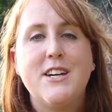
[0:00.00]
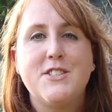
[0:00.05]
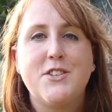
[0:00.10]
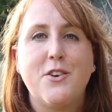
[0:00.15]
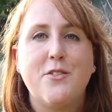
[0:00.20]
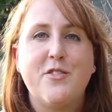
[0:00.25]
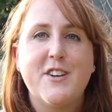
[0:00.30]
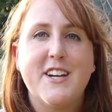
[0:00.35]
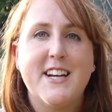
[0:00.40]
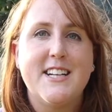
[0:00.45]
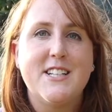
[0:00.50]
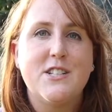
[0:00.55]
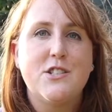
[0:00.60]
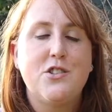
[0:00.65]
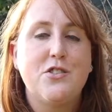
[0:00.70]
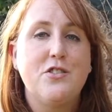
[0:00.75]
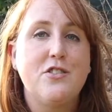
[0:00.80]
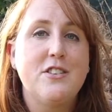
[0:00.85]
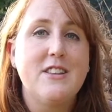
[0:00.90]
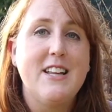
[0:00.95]
Don't forget
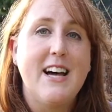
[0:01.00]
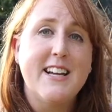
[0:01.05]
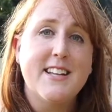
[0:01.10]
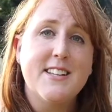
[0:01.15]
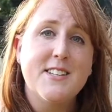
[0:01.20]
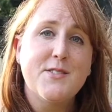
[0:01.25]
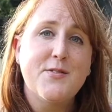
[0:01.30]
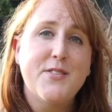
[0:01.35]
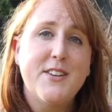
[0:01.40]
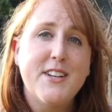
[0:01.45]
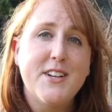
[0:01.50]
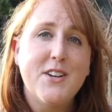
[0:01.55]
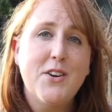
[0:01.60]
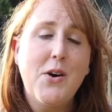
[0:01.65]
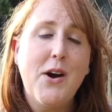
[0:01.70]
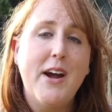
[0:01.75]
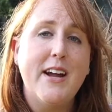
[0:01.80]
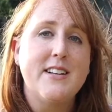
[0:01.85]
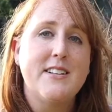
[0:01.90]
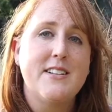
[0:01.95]
to like this
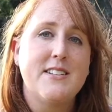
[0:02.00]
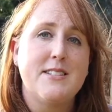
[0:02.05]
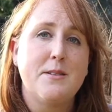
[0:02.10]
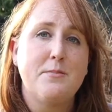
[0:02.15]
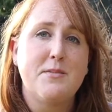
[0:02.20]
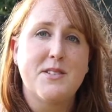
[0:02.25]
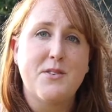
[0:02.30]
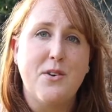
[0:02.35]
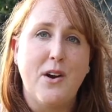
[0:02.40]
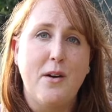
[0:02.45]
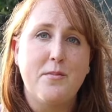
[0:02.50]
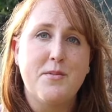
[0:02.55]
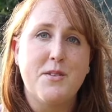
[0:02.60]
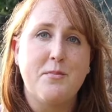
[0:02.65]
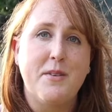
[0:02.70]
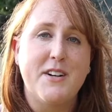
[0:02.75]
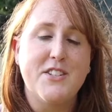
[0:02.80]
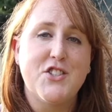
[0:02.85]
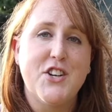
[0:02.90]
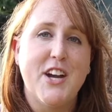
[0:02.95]
video and to subscribe
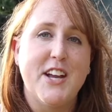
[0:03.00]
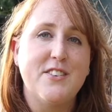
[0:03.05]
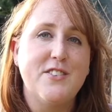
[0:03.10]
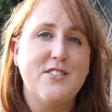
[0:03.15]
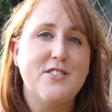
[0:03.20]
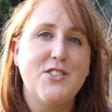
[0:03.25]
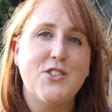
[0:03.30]
to my channel.